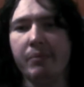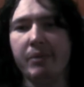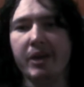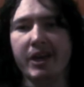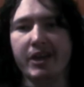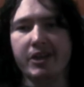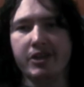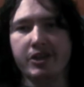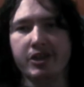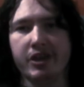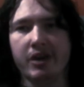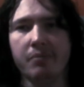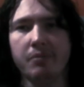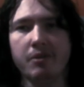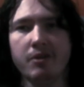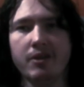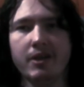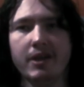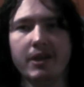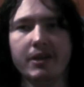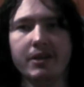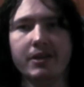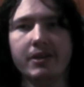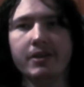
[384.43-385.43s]
Night
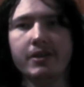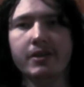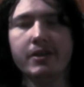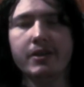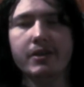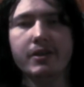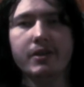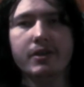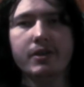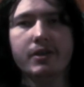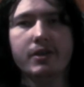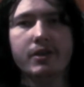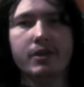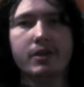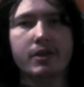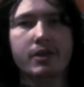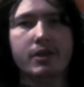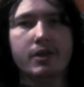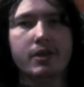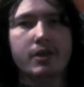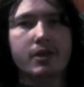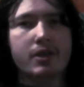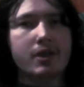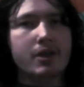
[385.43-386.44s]
Shyamalan.
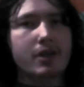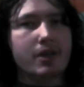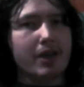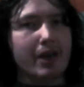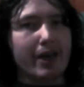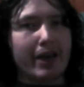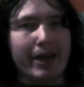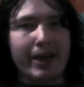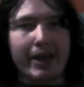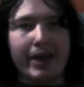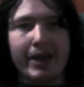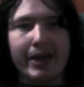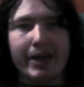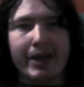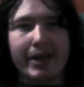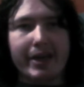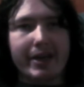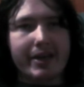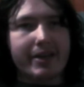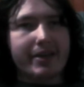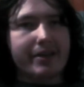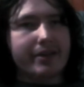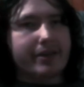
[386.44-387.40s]
And...